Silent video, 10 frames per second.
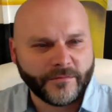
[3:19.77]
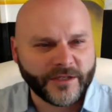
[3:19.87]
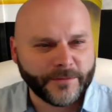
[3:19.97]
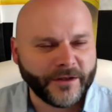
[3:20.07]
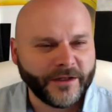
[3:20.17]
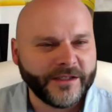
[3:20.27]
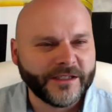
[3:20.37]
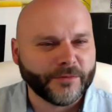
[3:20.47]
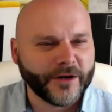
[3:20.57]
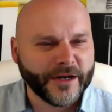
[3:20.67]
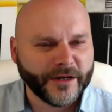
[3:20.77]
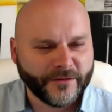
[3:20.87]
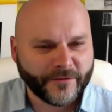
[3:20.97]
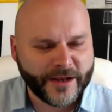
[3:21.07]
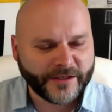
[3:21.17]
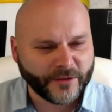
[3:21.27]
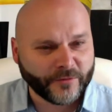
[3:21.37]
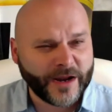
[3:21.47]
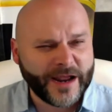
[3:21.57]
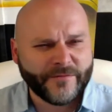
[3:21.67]
Typically spring, right? So
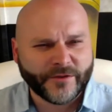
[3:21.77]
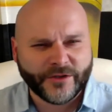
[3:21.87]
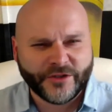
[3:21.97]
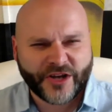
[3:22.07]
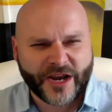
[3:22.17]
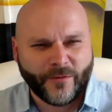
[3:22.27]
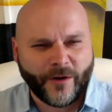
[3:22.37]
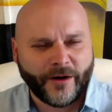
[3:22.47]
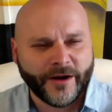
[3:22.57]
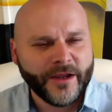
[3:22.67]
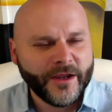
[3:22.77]
right after January,